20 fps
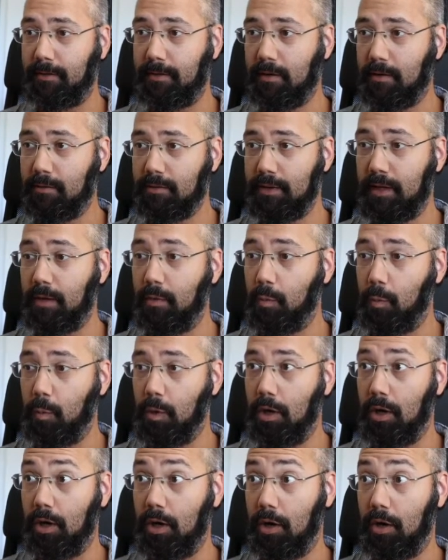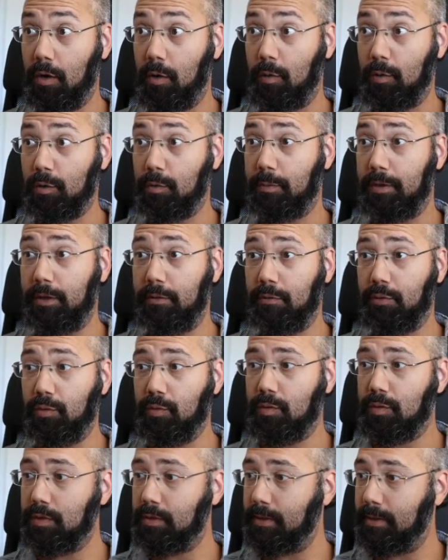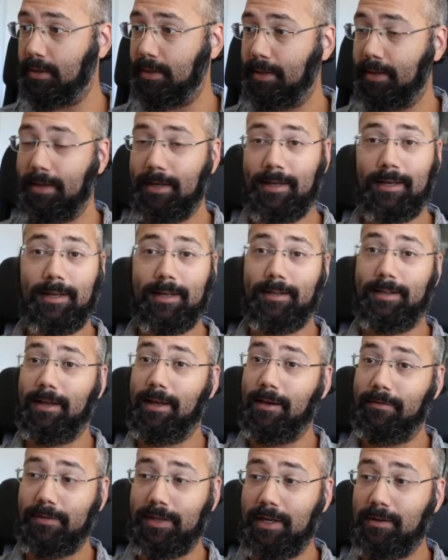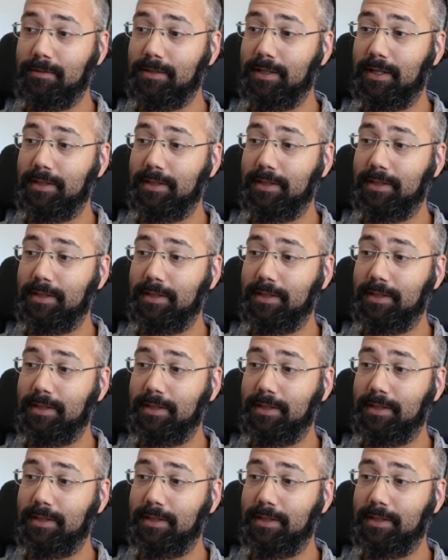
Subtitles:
I was like, whoa, so many routes. They have an outside